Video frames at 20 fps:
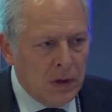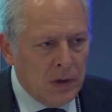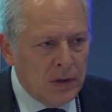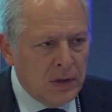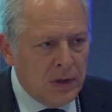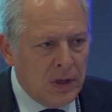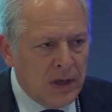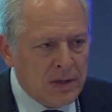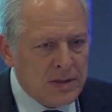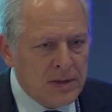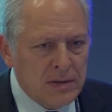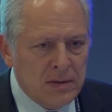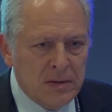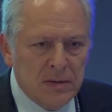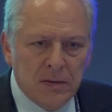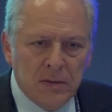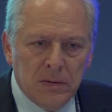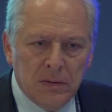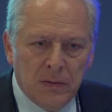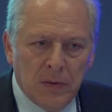doesn't
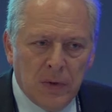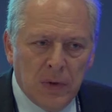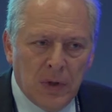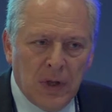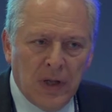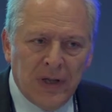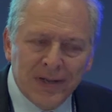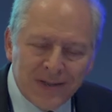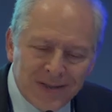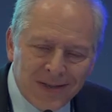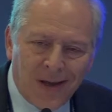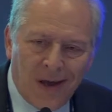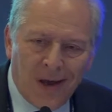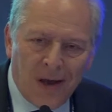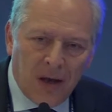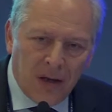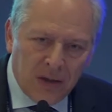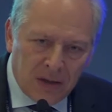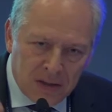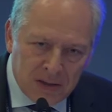the
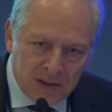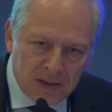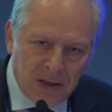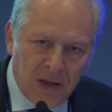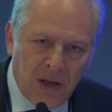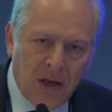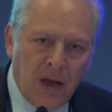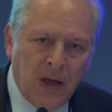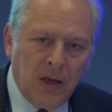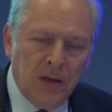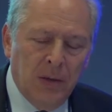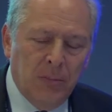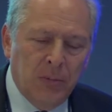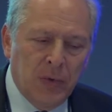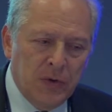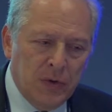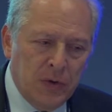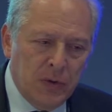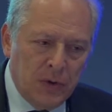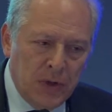design, let's say,
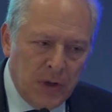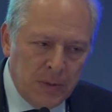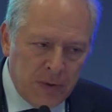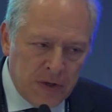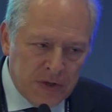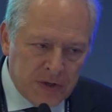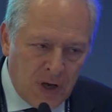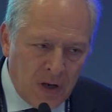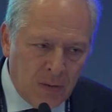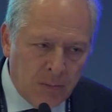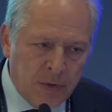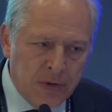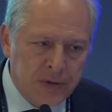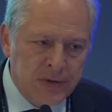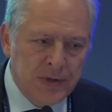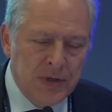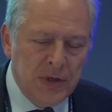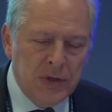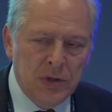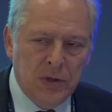the design
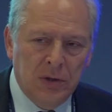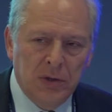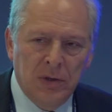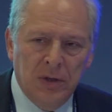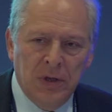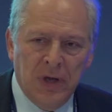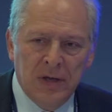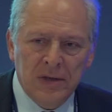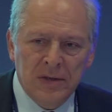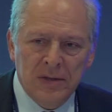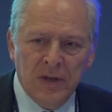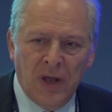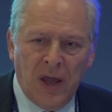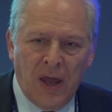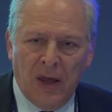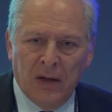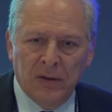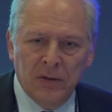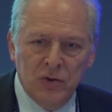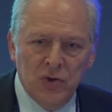procedure does
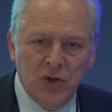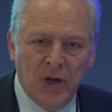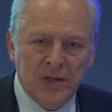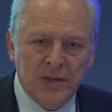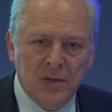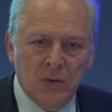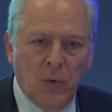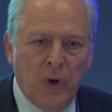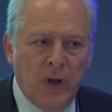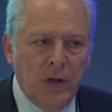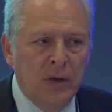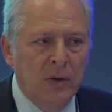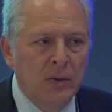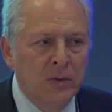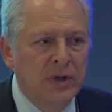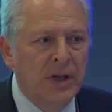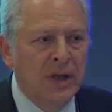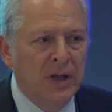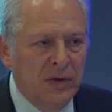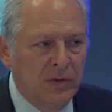end just when you
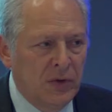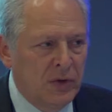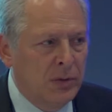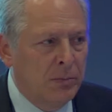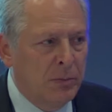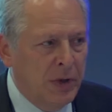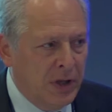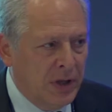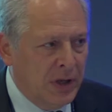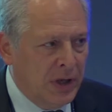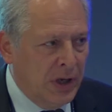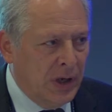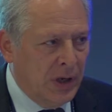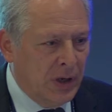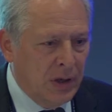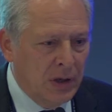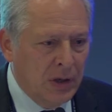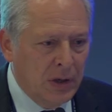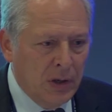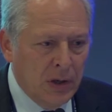deliver the building.
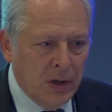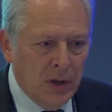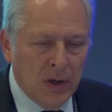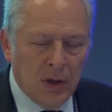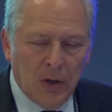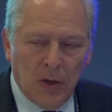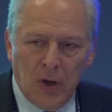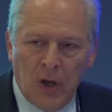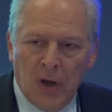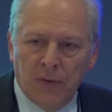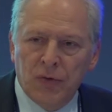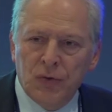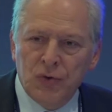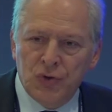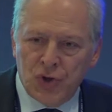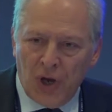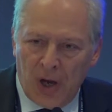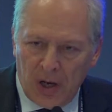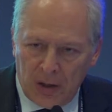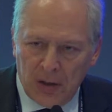You have to
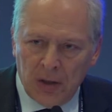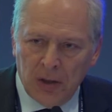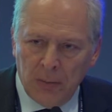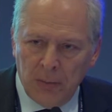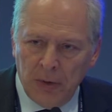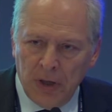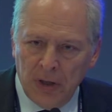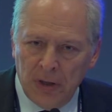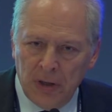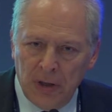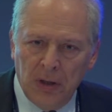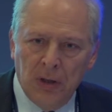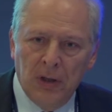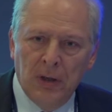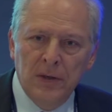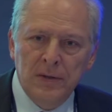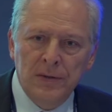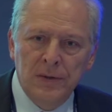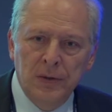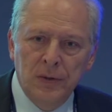check that the building
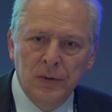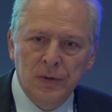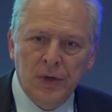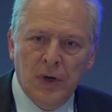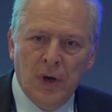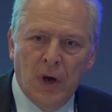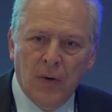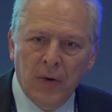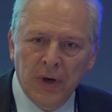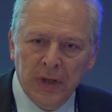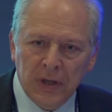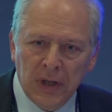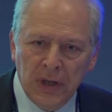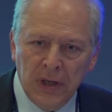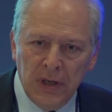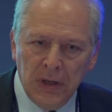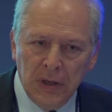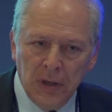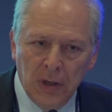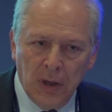is used
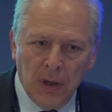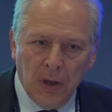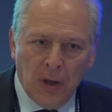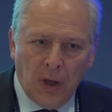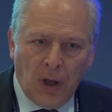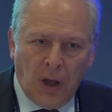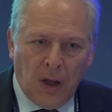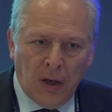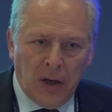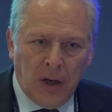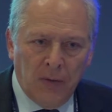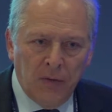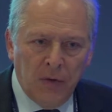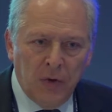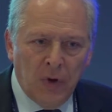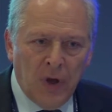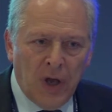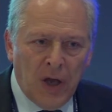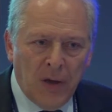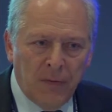correctly, and if
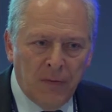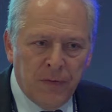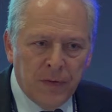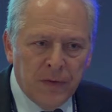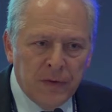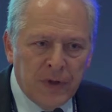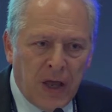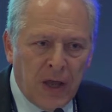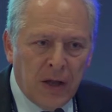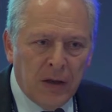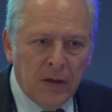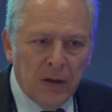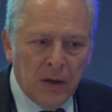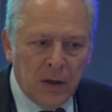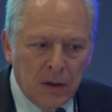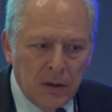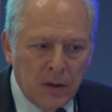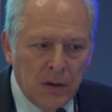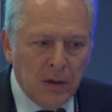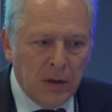you have
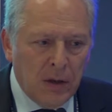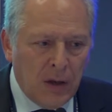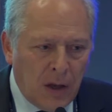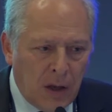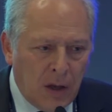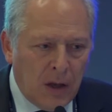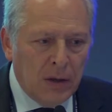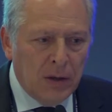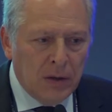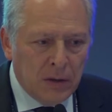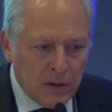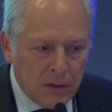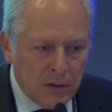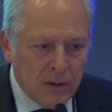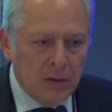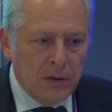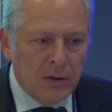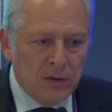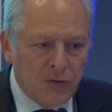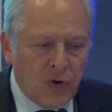then a
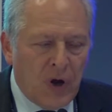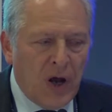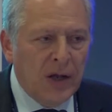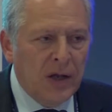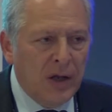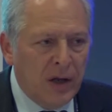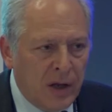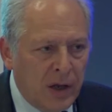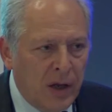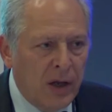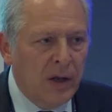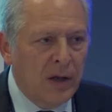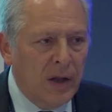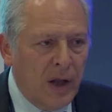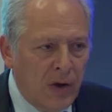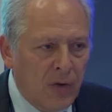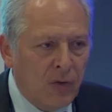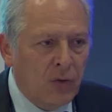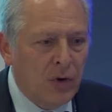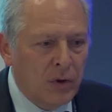trial and
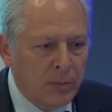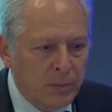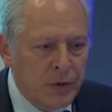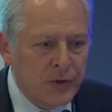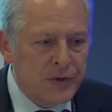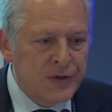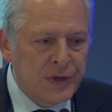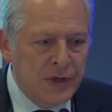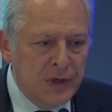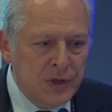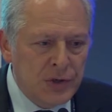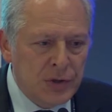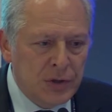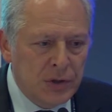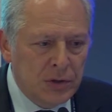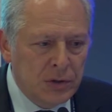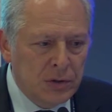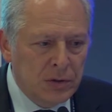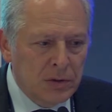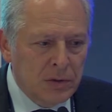error
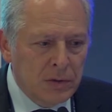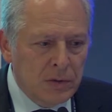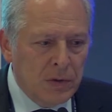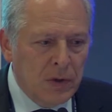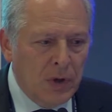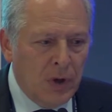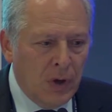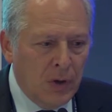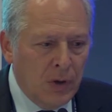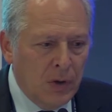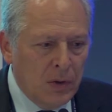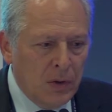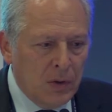procedure, no?